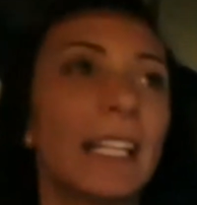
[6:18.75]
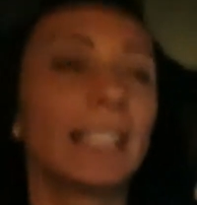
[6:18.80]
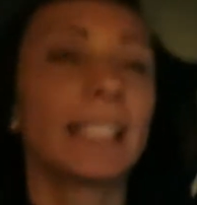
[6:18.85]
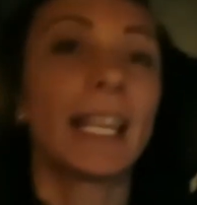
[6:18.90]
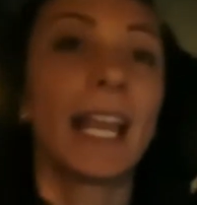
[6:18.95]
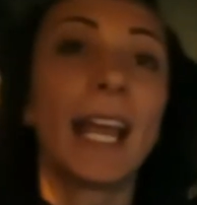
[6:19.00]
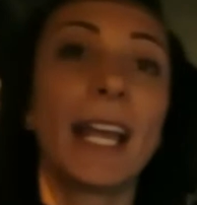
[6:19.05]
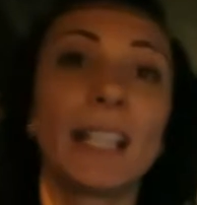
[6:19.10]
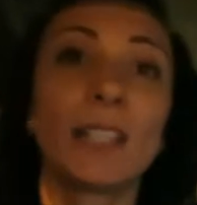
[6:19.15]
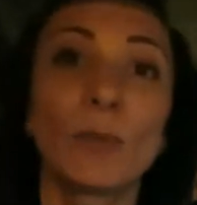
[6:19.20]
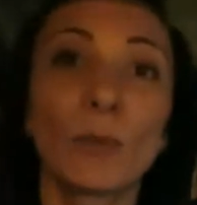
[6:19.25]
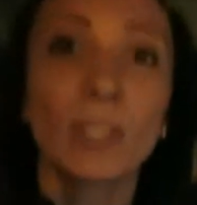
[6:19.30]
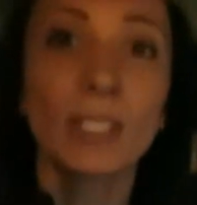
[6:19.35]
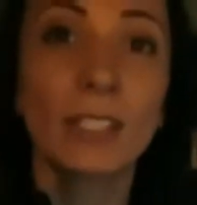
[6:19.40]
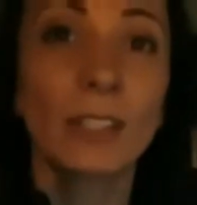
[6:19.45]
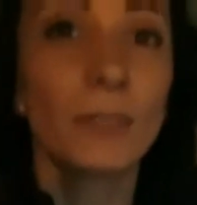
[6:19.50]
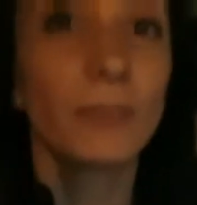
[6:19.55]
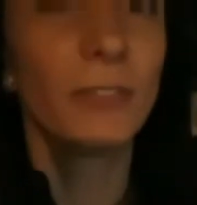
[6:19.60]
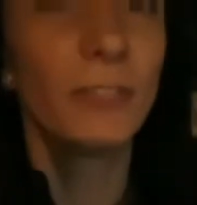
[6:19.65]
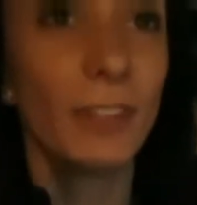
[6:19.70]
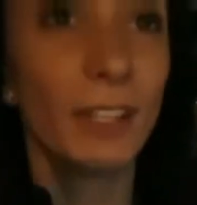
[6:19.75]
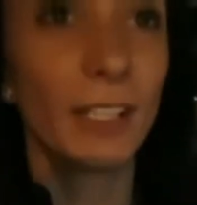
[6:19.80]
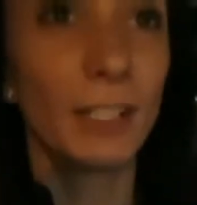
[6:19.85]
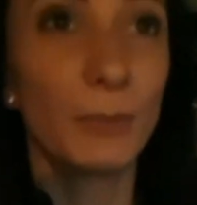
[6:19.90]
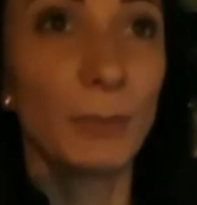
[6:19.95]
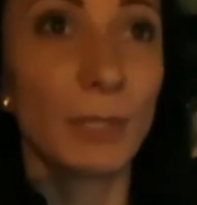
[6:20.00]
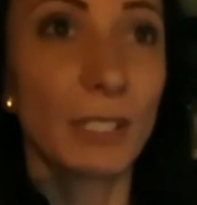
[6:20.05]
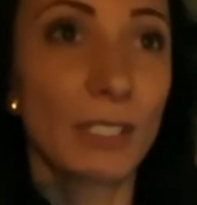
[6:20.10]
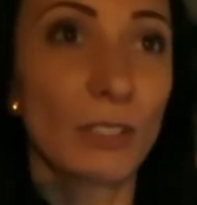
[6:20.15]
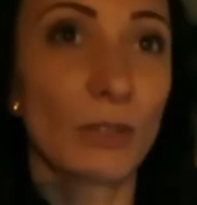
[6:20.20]
Yeah, it was a
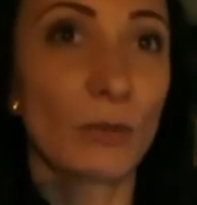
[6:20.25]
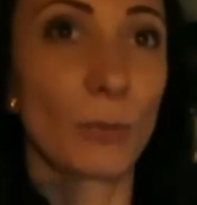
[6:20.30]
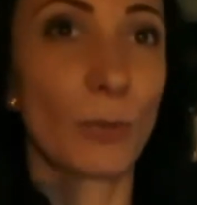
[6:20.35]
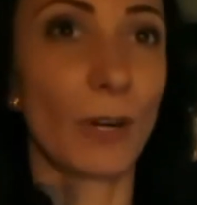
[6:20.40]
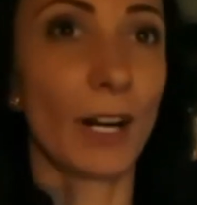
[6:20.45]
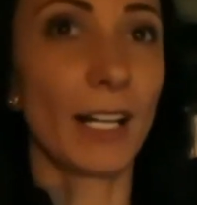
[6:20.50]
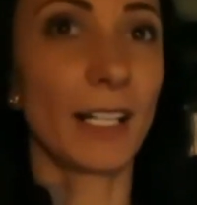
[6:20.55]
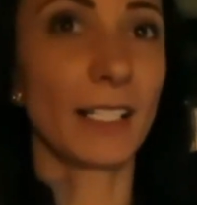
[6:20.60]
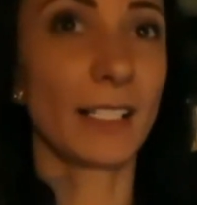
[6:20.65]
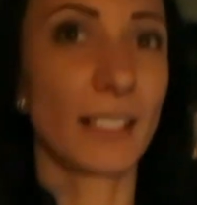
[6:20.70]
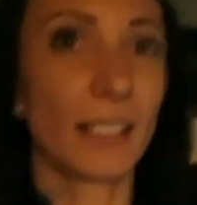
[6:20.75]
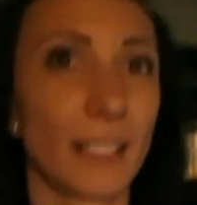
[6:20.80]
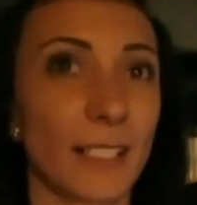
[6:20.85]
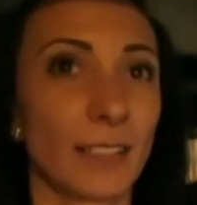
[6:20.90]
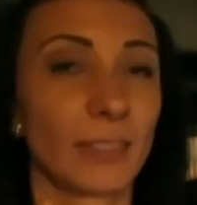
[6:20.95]
very big surprise.